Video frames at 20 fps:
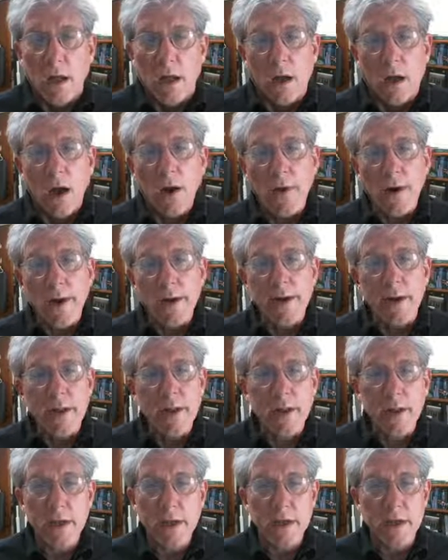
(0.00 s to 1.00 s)
All right,
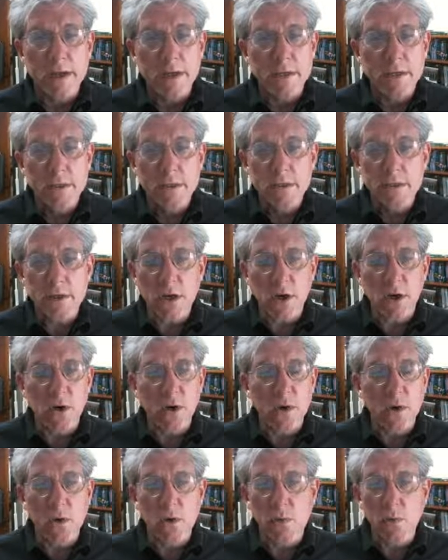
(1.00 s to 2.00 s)

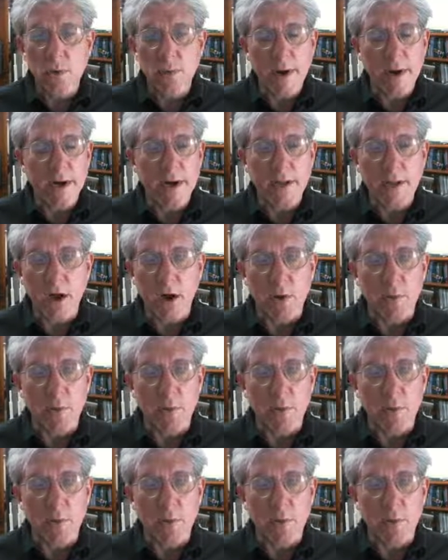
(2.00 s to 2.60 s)
so we're ready to go.